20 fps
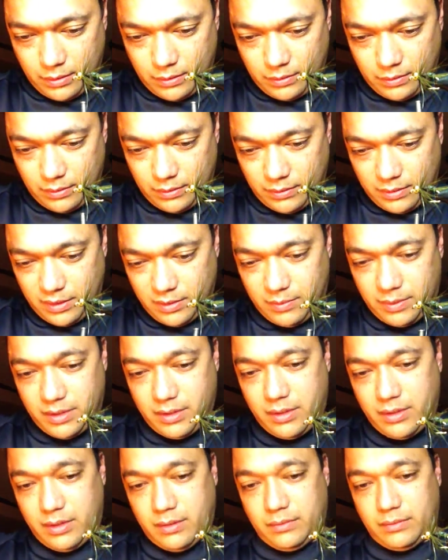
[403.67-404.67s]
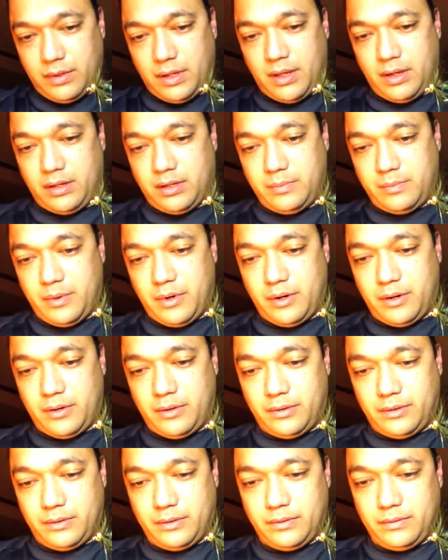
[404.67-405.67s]
This needs to be done kind of
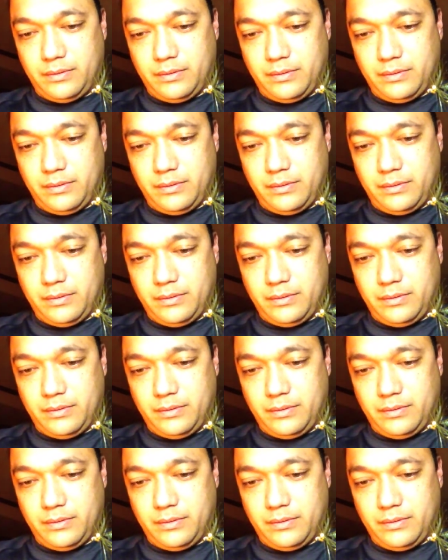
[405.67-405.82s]
sparse.